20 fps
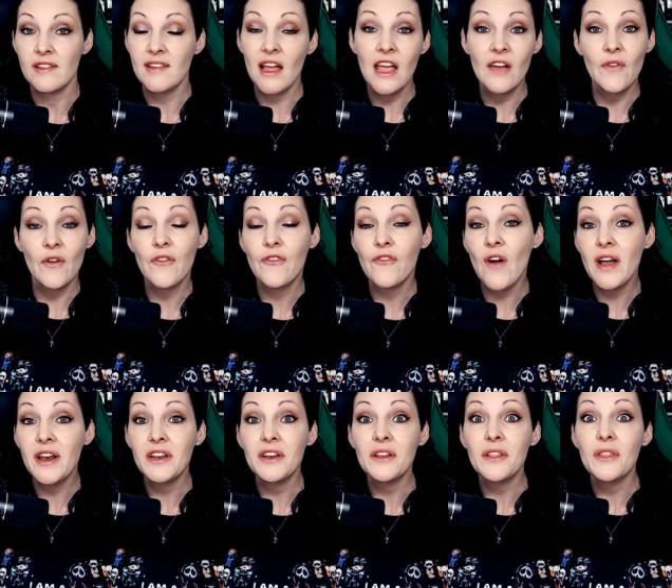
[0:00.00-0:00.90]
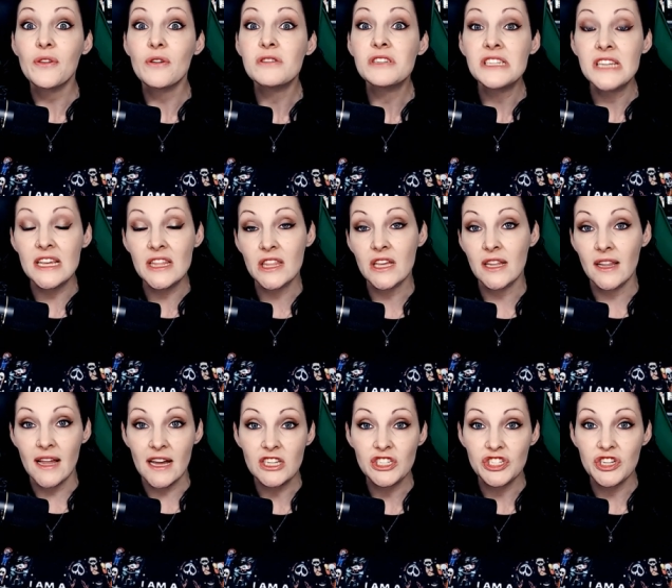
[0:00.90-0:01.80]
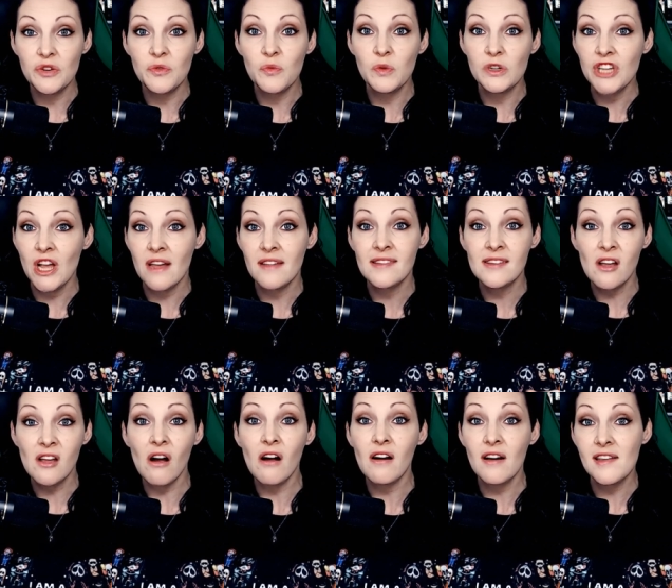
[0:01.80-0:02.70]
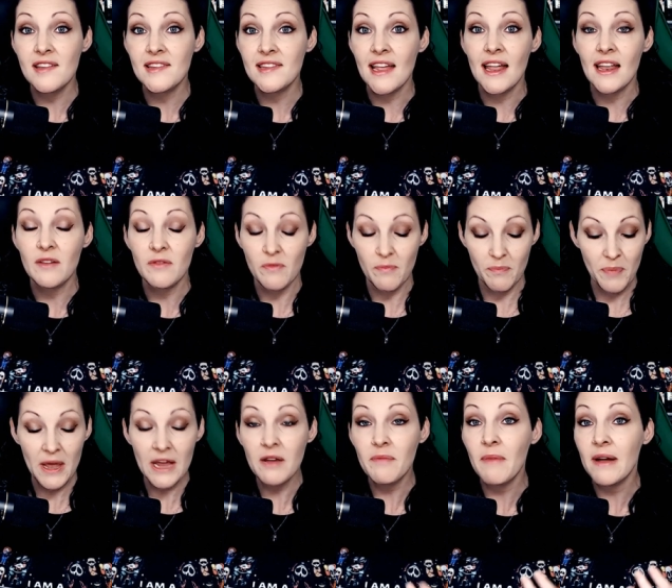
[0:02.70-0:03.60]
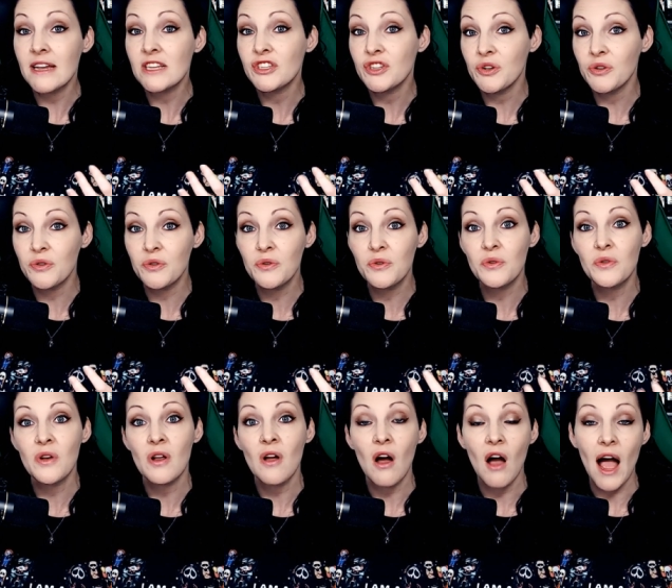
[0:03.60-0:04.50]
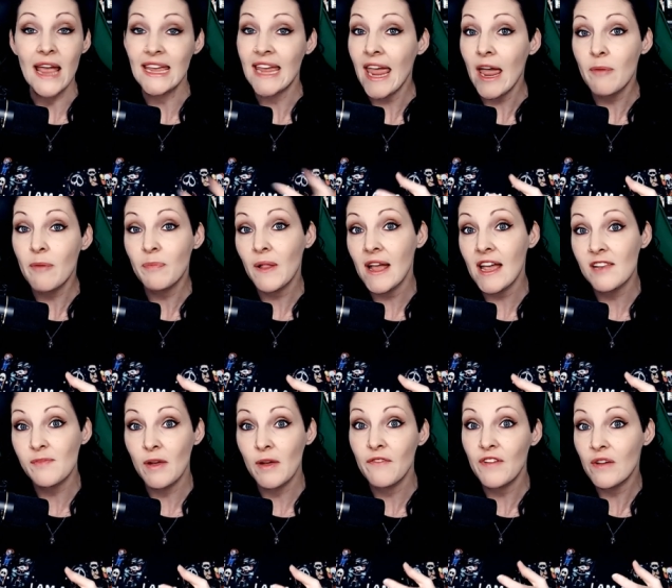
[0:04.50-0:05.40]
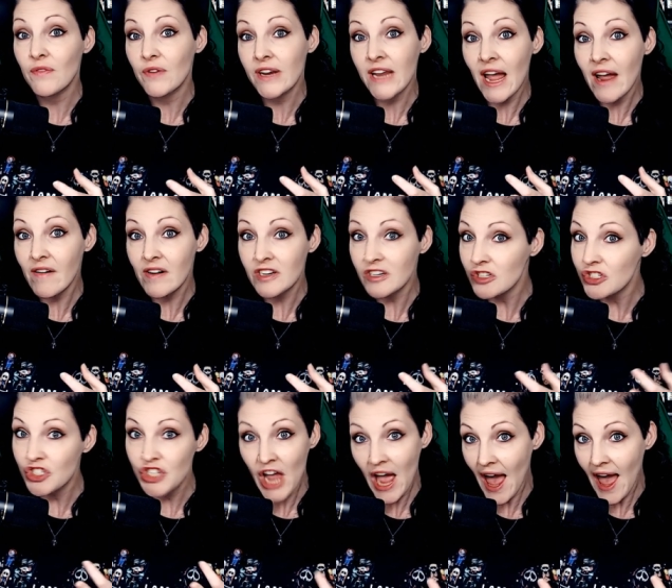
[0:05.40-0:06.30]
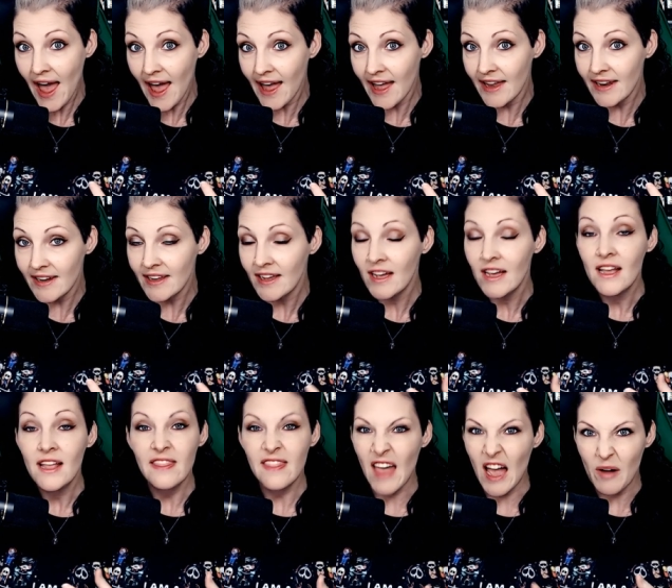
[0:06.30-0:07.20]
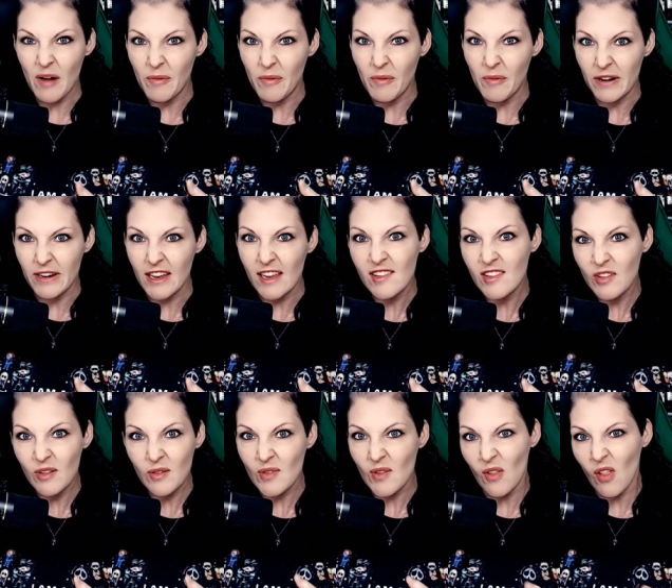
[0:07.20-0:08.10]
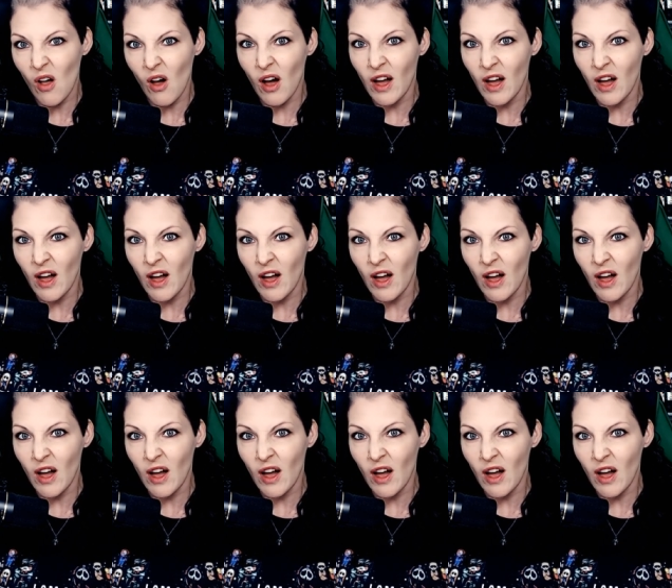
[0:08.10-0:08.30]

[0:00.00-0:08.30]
I have a Friday the 13th collection, which has cards that pick my tune. I can't play as my favorite character, Chad. That one gets used a lot.